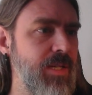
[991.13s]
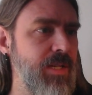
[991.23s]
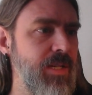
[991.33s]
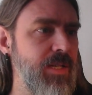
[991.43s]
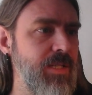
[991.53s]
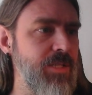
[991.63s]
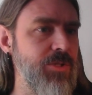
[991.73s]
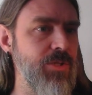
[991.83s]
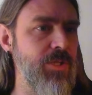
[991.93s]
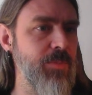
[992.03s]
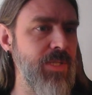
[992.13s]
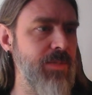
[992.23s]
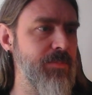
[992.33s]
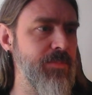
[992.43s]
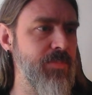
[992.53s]
initial commit
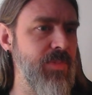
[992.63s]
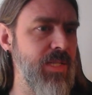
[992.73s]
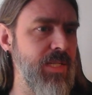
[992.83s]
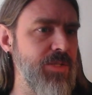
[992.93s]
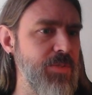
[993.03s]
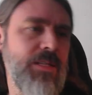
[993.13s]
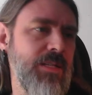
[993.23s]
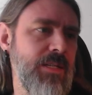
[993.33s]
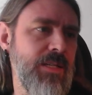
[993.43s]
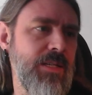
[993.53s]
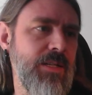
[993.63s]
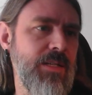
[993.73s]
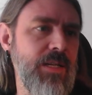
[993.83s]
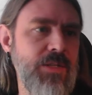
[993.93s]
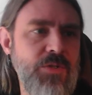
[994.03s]
that I just made.
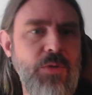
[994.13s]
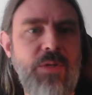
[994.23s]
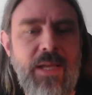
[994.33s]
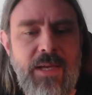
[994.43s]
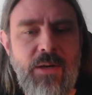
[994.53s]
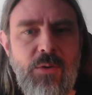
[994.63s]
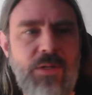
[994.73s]
And so now,